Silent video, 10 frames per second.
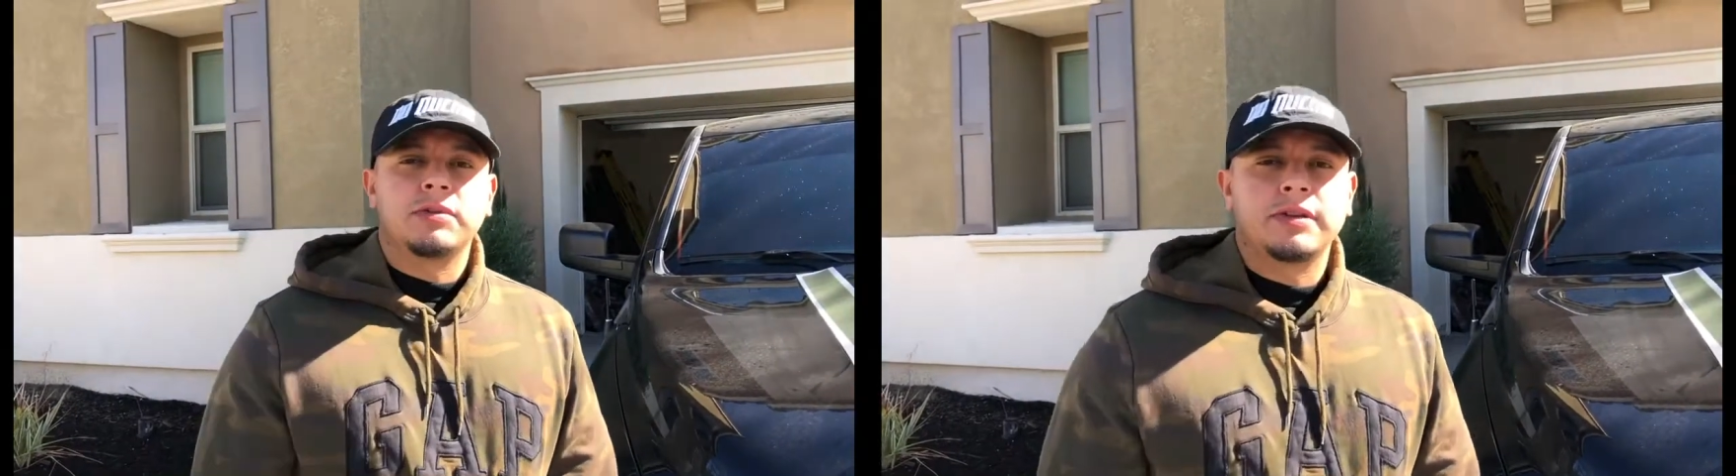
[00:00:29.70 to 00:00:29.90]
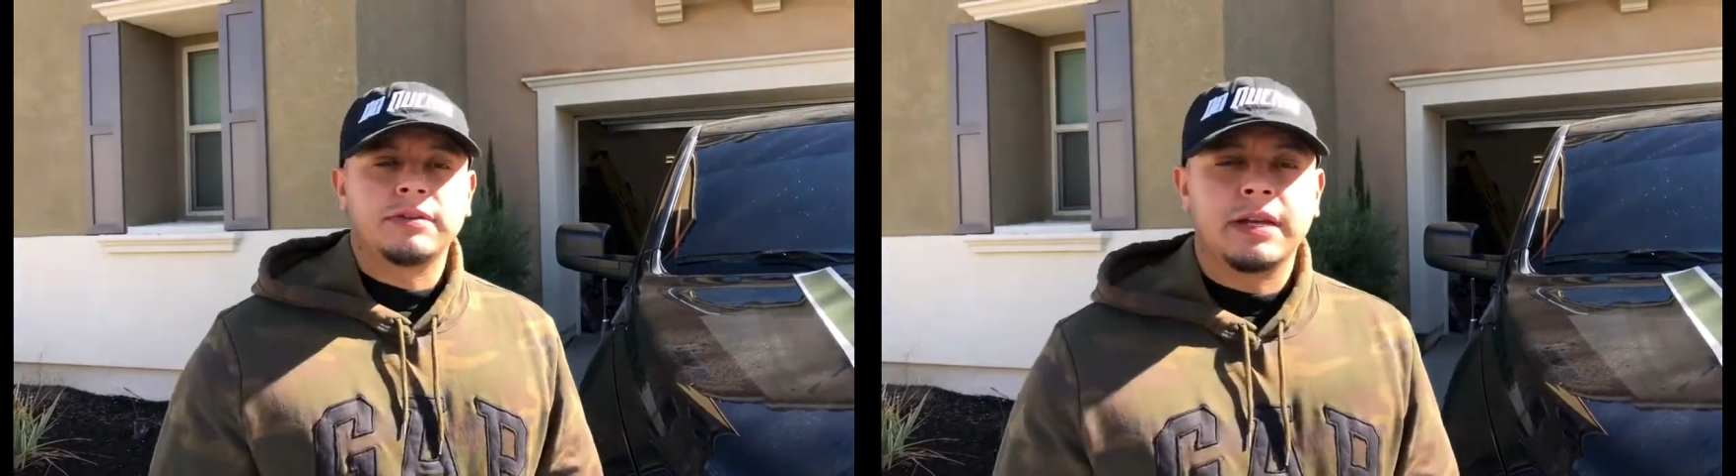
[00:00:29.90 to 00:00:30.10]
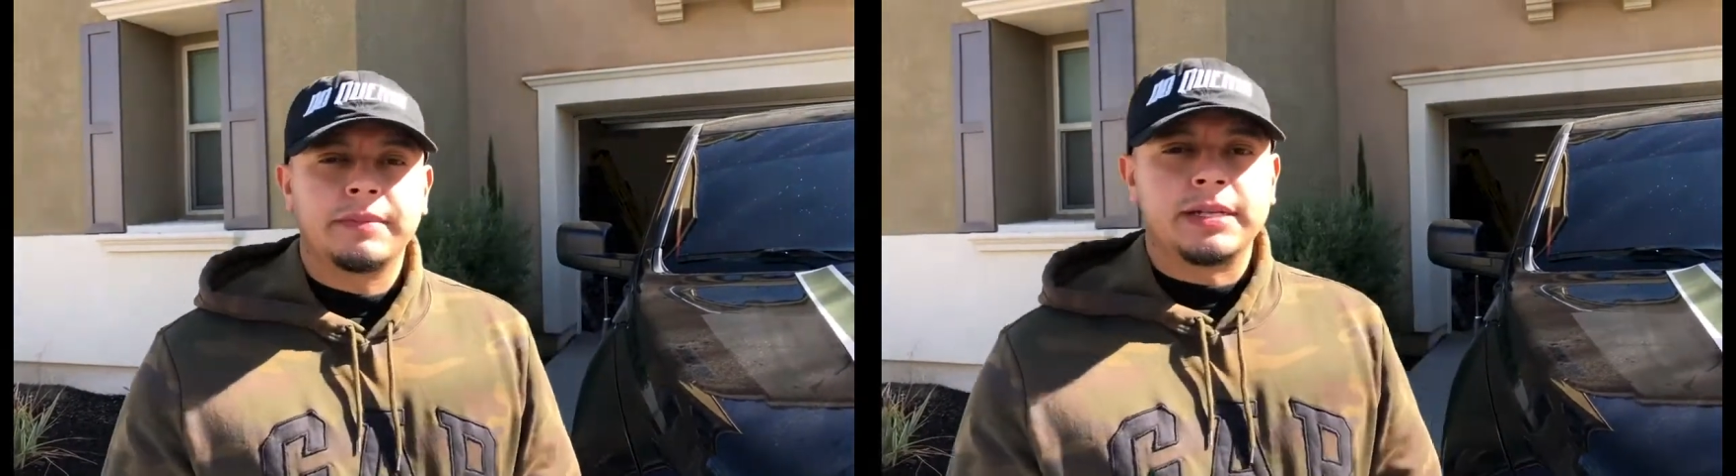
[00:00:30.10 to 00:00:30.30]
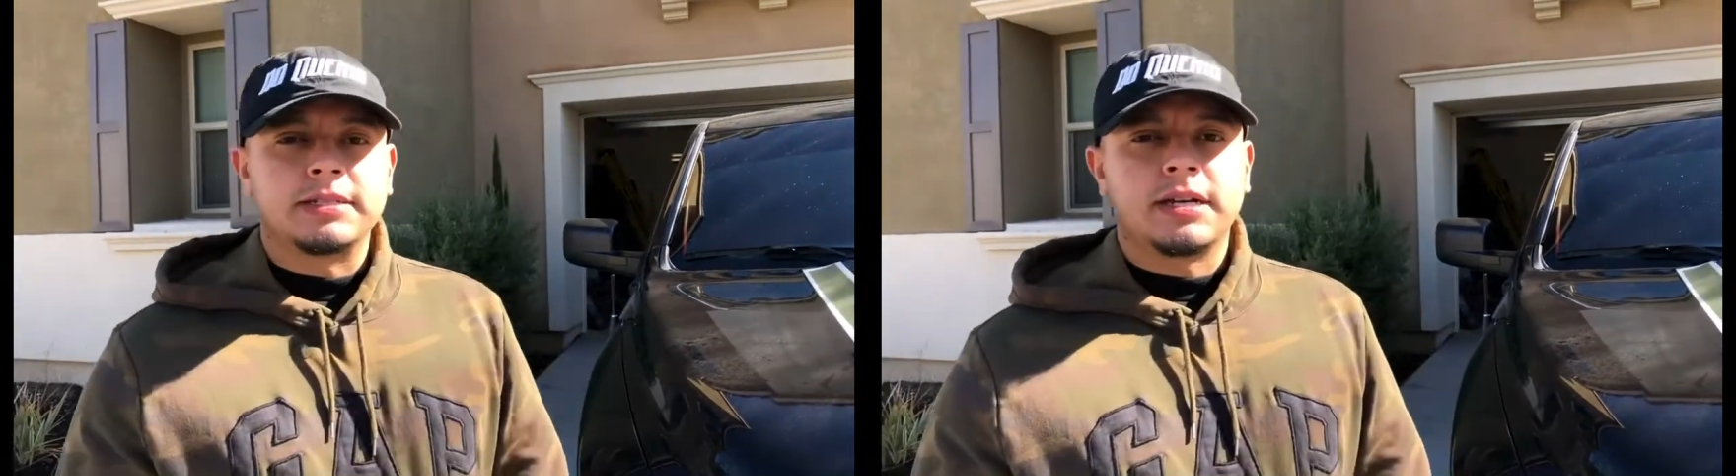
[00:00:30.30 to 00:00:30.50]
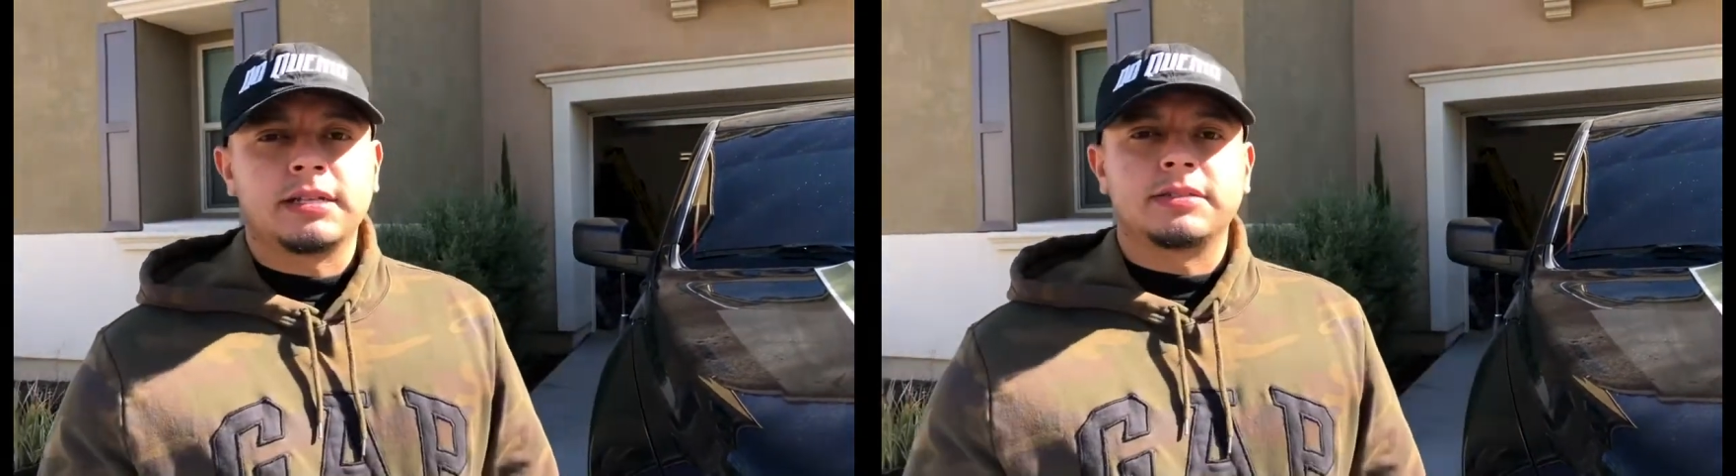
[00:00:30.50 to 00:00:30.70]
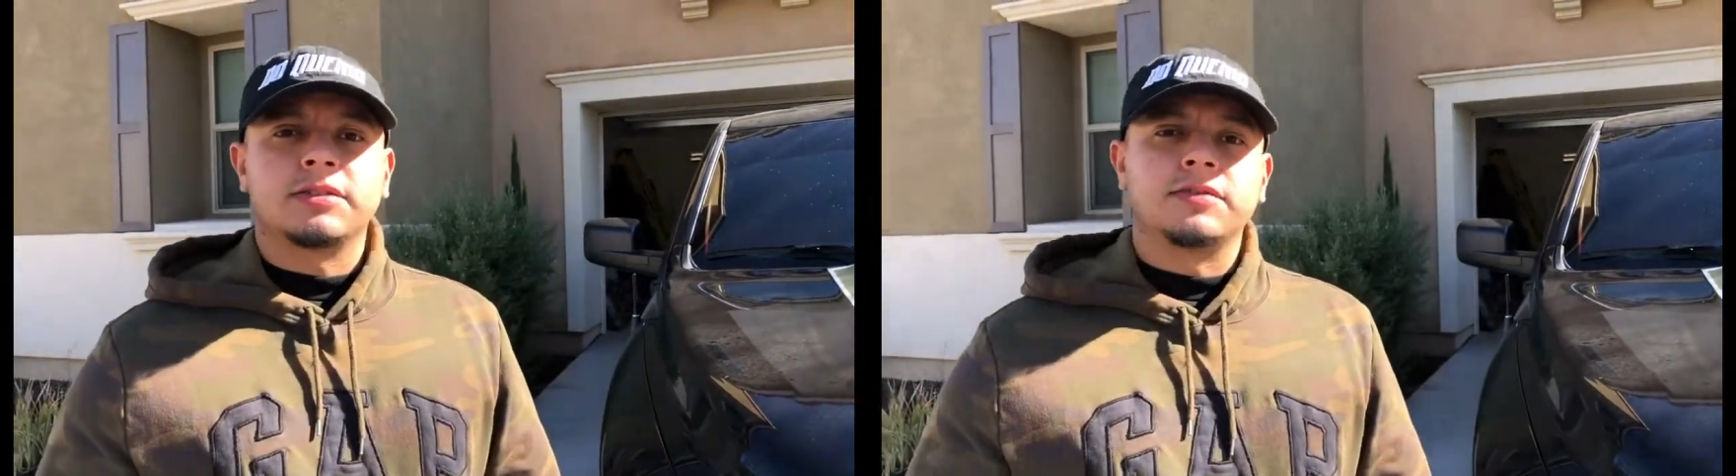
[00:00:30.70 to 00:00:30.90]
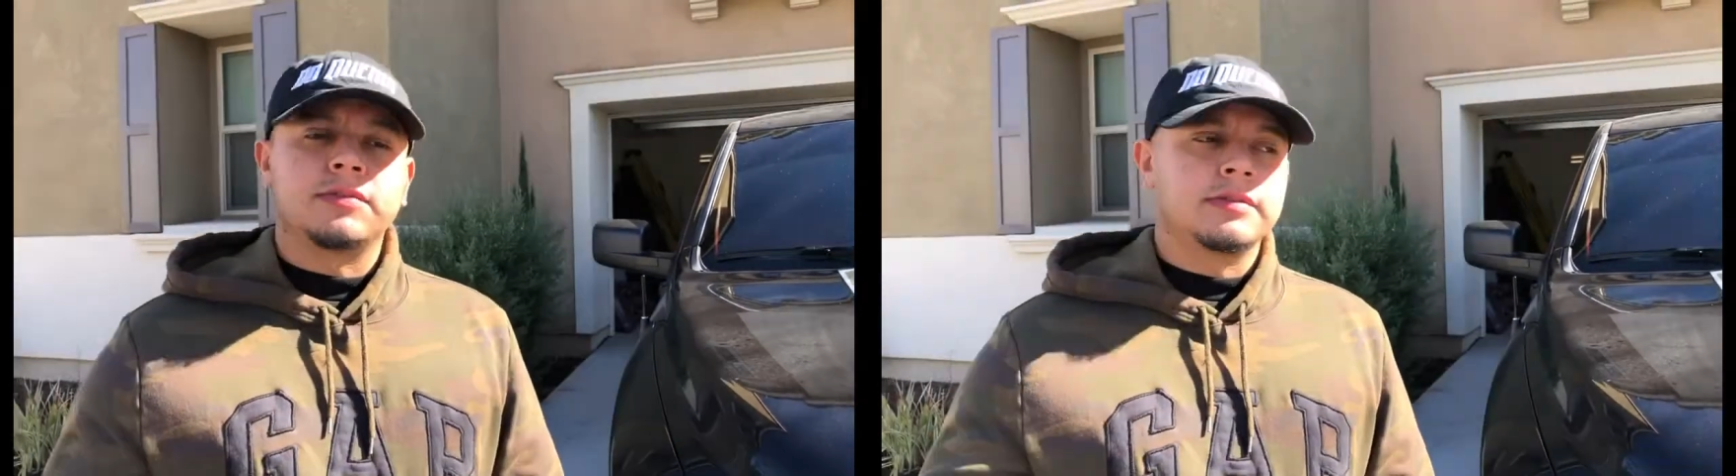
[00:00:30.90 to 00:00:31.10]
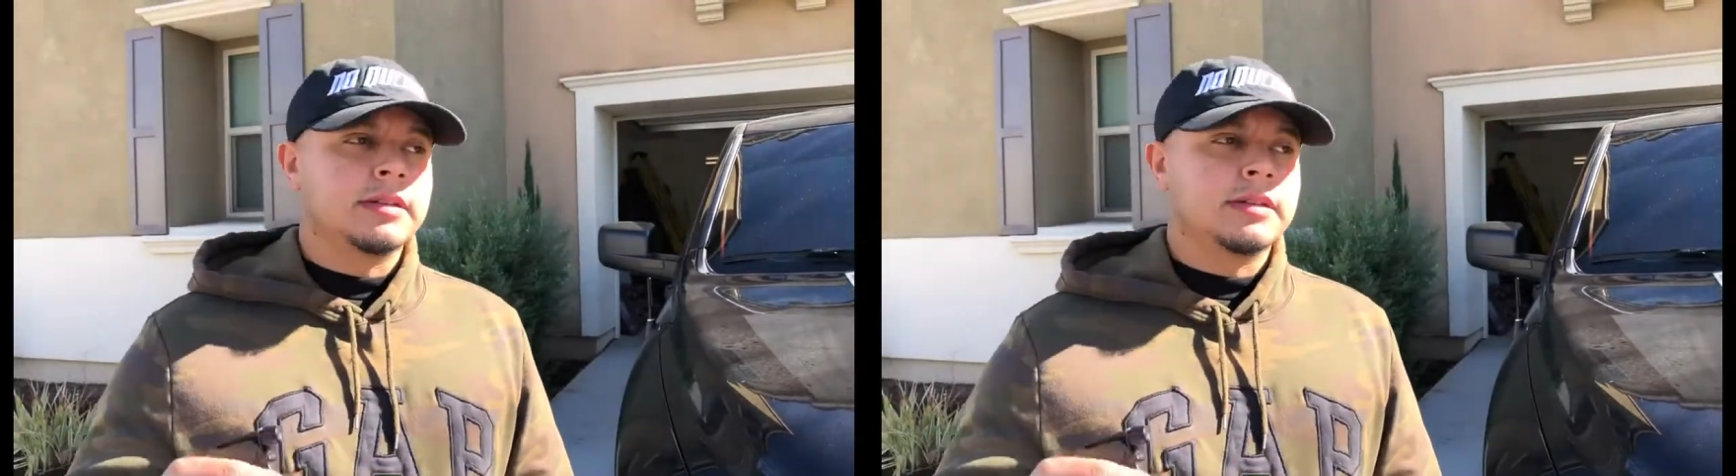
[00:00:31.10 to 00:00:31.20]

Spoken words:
Quema John. So